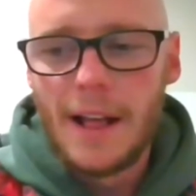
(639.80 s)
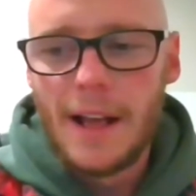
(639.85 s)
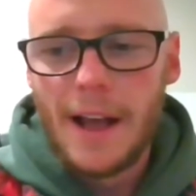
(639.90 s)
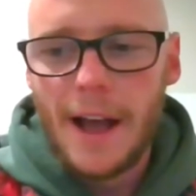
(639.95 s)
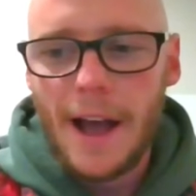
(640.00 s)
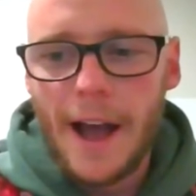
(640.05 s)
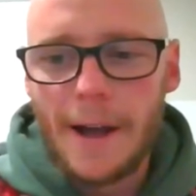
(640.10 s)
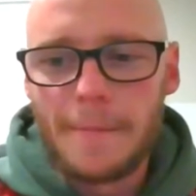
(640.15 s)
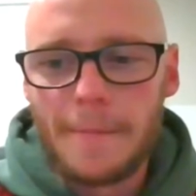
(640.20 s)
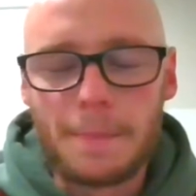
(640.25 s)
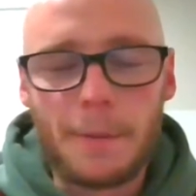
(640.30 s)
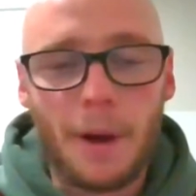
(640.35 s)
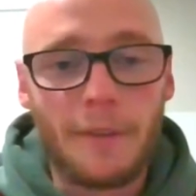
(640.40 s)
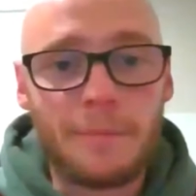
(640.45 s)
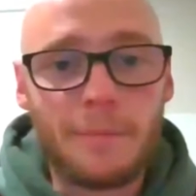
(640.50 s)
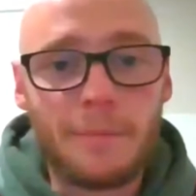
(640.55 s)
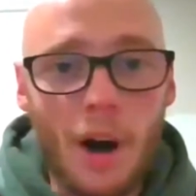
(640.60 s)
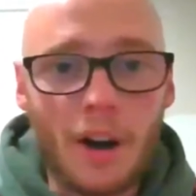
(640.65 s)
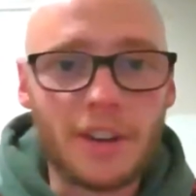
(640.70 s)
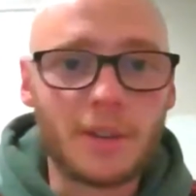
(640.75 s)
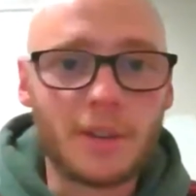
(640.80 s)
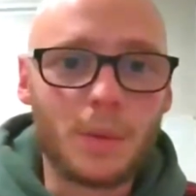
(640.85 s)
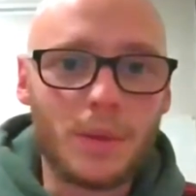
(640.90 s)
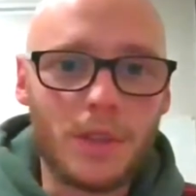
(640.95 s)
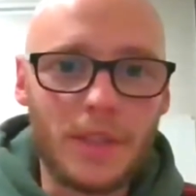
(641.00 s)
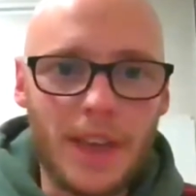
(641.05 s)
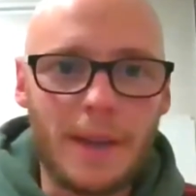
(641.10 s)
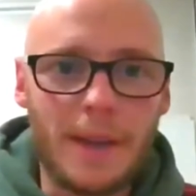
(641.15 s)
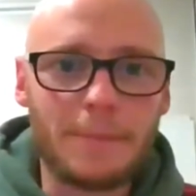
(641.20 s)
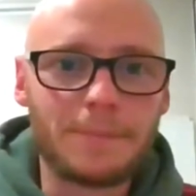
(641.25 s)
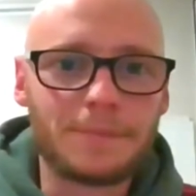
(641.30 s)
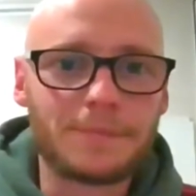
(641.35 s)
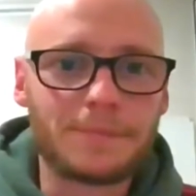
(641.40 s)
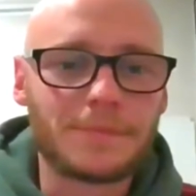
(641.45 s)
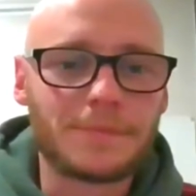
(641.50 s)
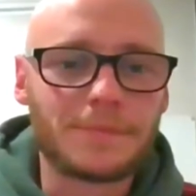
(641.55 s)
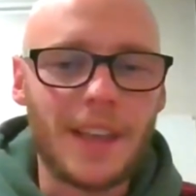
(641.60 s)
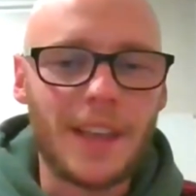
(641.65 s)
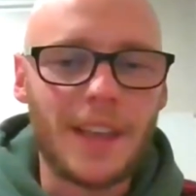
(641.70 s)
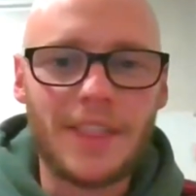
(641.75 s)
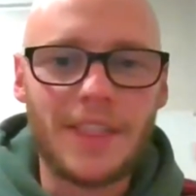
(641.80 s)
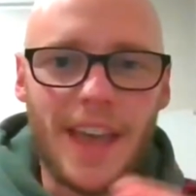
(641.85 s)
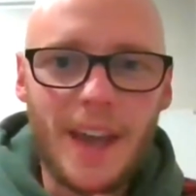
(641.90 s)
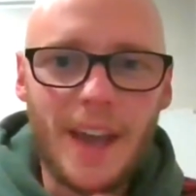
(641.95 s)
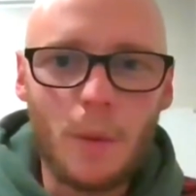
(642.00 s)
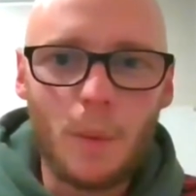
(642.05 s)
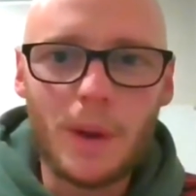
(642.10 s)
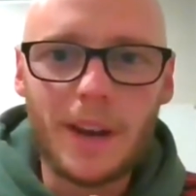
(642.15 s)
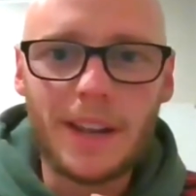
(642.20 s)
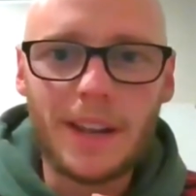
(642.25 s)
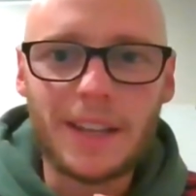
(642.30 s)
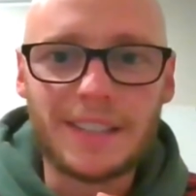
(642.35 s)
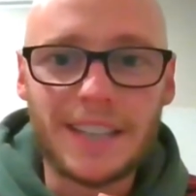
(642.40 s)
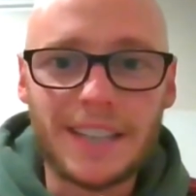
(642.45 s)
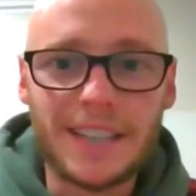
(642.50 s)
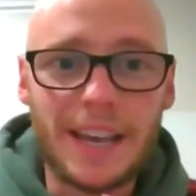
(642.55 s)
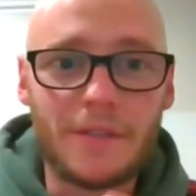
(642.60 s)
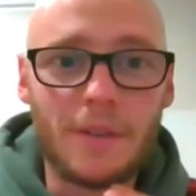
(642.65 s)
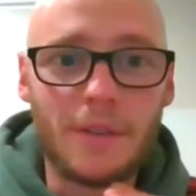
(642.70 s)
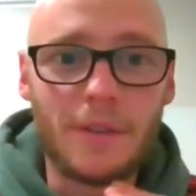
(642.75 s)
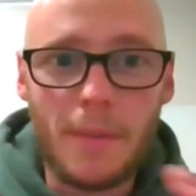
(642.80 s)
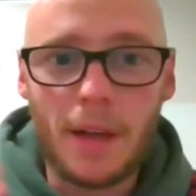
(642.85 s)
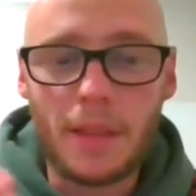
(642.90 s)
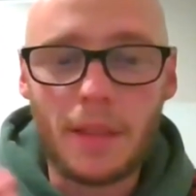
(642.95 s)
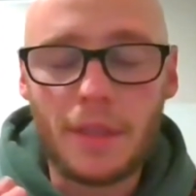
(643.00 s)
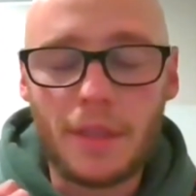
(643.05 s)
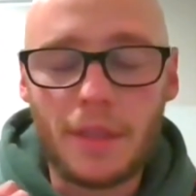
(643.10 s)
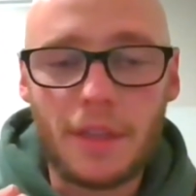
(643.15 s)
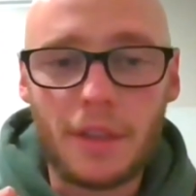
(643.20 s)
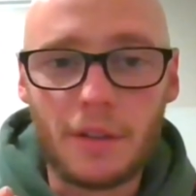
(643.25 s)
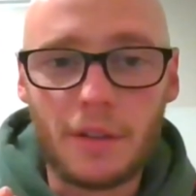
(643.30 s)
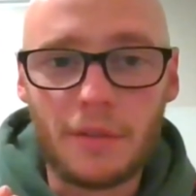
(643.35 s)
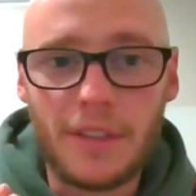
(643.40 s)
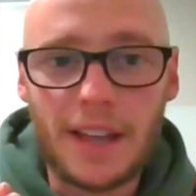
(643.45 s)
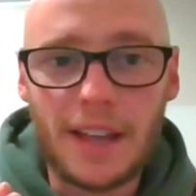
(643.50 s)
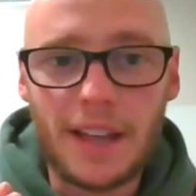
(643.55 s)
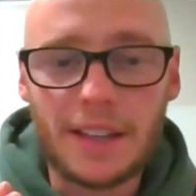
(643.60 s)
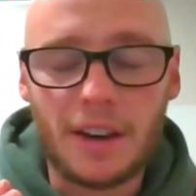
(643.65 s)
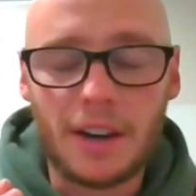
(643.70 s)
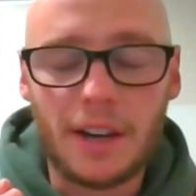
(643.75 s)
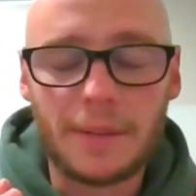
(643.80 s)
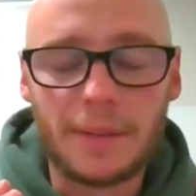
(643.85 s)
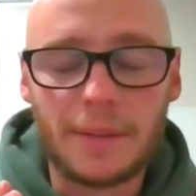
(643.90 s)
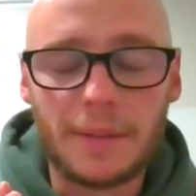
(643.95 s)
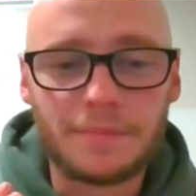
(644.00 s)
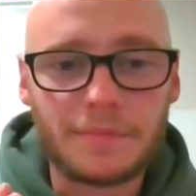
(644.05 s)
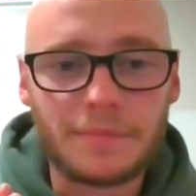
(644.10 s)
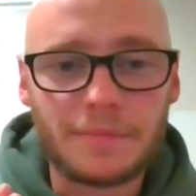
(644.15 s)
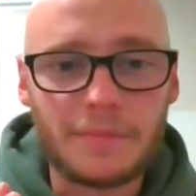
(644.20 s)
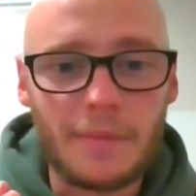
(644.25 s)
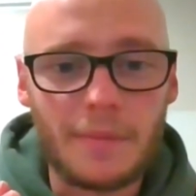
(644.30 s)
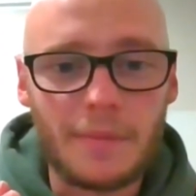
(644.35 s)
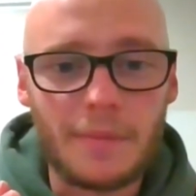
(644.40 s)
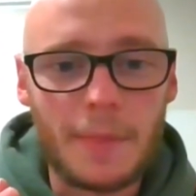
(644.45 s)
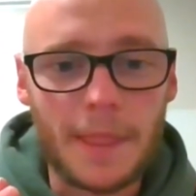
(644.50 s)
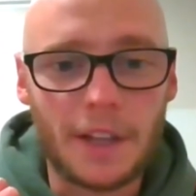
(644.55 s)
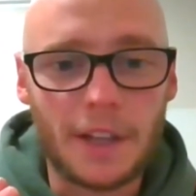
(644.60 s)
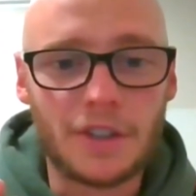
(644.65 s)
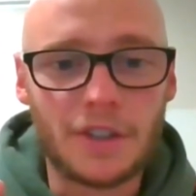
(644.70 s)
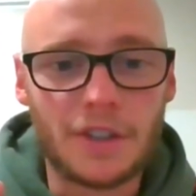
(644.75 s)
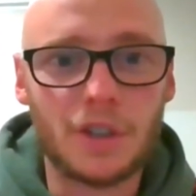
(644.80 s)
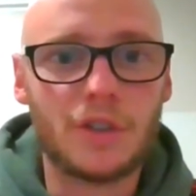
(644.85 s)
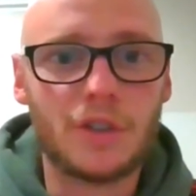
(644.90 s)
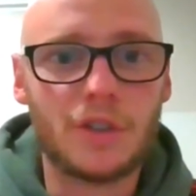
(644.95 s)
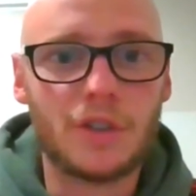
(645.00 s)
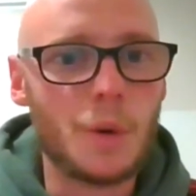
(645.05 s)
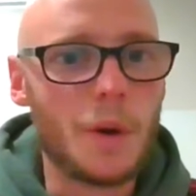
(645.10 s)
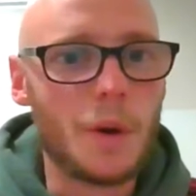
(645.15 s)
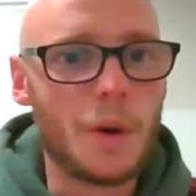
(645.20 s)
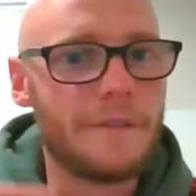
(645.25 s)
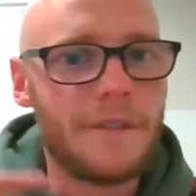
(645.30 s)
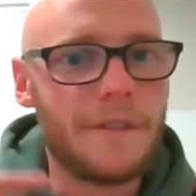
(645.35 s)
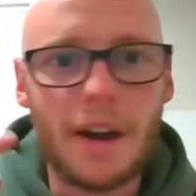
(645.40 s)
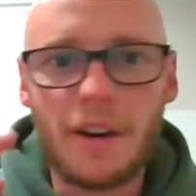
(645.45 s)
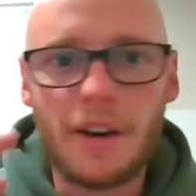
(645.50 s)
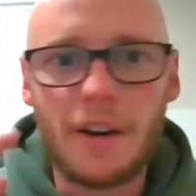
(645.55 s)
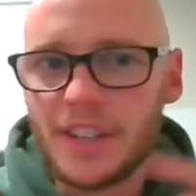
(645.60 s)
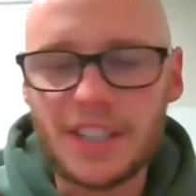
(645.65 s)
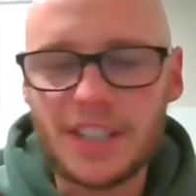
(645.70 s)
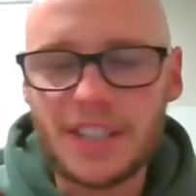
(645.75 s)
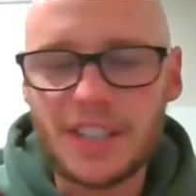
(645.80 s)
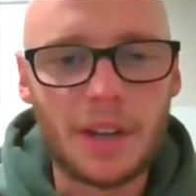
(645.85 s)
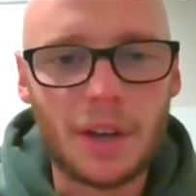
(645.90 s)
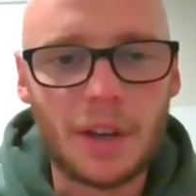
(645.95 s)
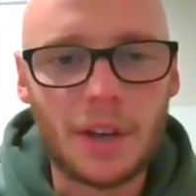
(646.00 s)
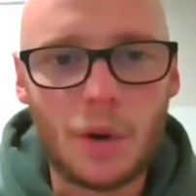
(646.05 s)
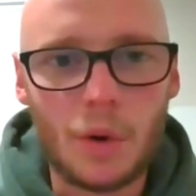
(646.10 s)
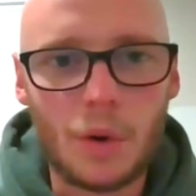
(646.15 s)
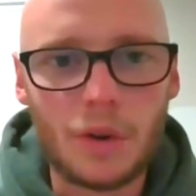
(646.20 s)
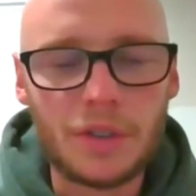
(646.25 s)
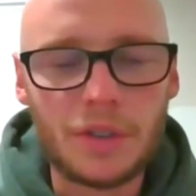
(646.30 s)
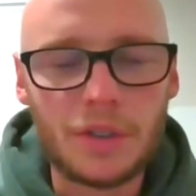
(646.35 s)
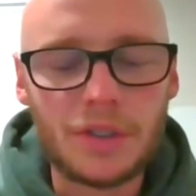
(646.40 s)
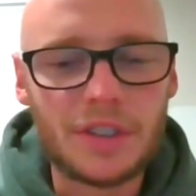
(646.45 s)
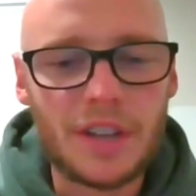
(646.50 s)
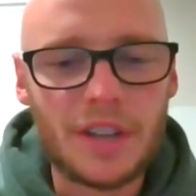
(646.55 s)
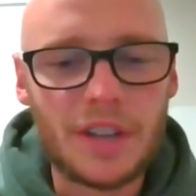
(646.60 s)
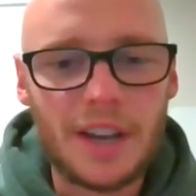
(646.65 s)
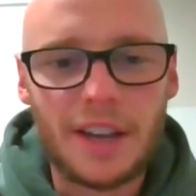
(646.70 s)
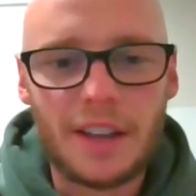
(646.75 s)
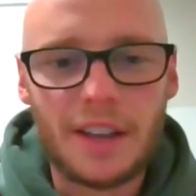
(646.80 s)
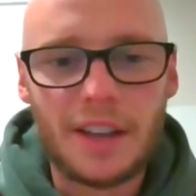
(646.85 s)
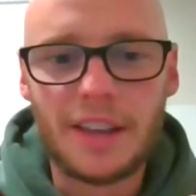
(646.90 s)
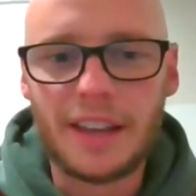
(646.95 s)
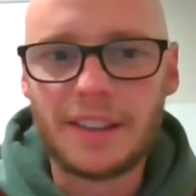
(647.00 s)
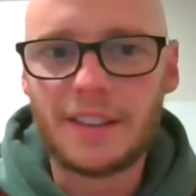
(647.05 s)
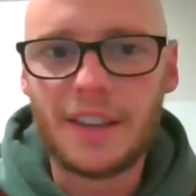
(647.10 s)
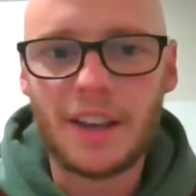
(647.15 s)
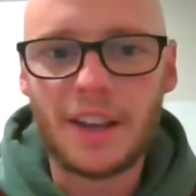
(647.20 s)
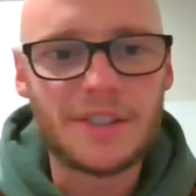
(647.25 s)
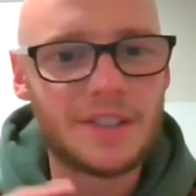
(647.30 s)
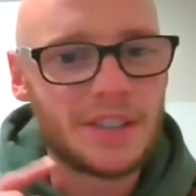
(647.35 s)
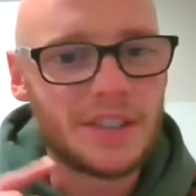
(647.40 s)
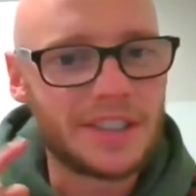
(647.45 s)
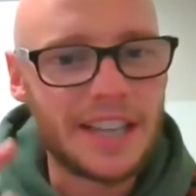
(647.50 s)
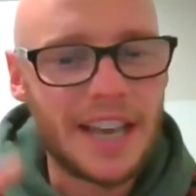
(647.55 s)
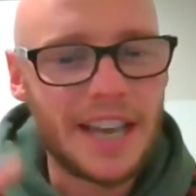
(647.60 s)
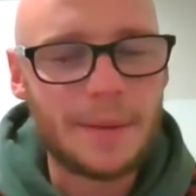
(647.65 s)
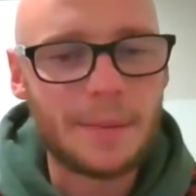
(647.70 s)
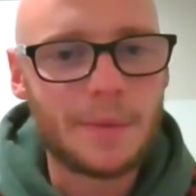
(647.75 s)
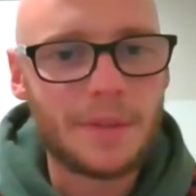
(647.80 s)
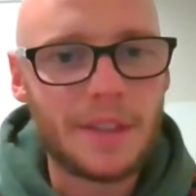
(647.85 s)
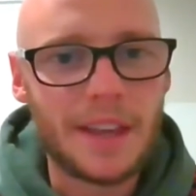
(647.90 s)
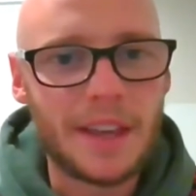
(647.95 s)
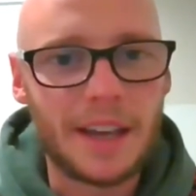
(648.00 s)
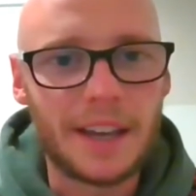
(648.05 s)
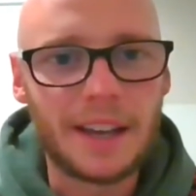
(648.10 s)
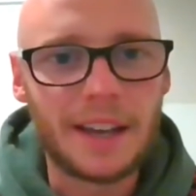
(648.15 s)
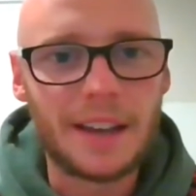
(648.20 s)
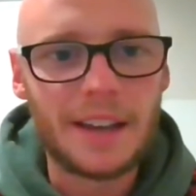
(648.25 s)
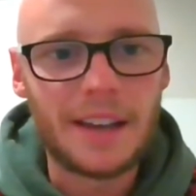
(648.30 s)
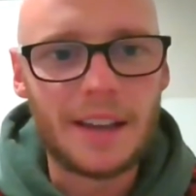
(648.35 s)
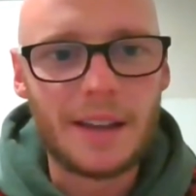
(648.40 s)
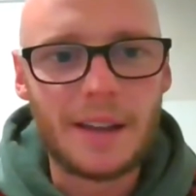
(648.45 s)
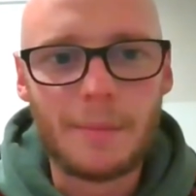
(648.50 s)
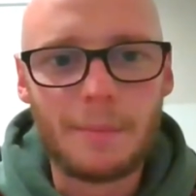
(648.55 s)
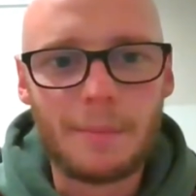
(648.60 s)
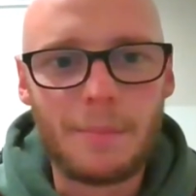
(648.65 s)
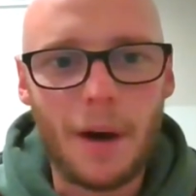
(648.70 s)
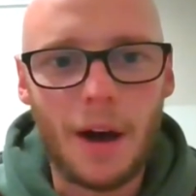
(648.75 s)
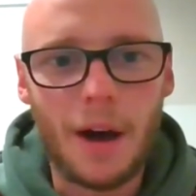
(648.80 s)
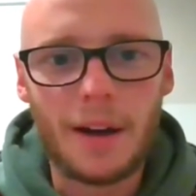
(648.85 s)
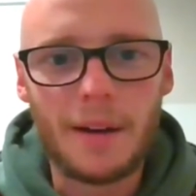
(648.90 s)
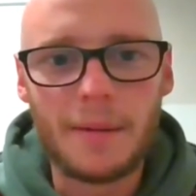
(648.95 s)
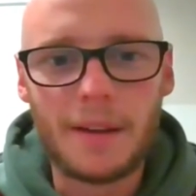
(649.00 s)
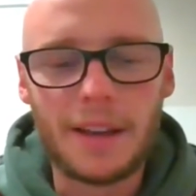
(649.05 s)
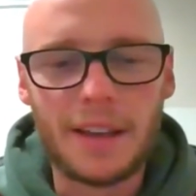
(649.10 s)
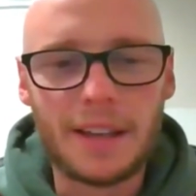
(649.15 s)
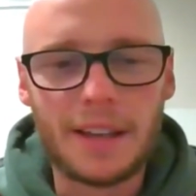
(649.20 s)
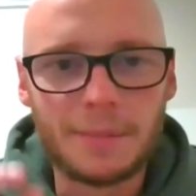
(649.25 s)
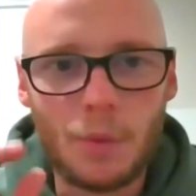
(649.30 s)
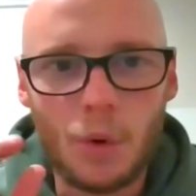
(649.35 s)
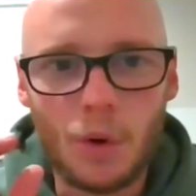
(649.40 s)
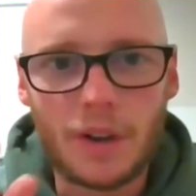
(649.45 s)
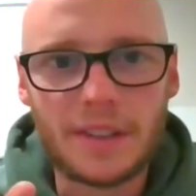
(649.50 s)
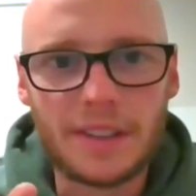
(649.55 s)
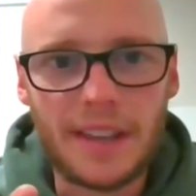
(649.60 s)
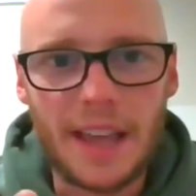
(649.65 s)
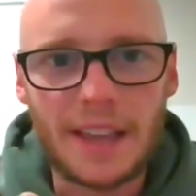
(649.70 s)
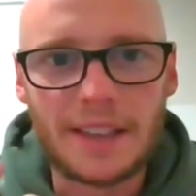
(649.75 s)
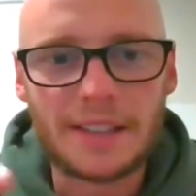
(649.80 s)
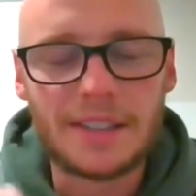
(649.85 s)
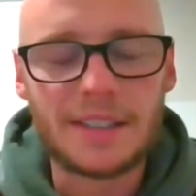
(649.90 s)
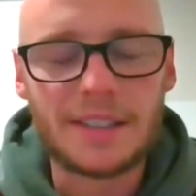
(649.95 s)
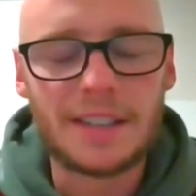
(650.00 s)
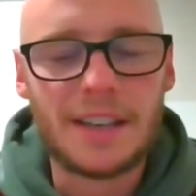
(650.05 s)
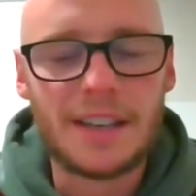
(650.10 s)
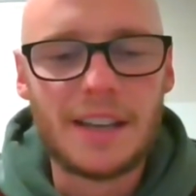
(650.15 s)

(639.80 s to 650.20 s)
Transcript: But I partnered with them, and they're willing to give a month of their time to do a very similar course that does the same thing, but is more condensed.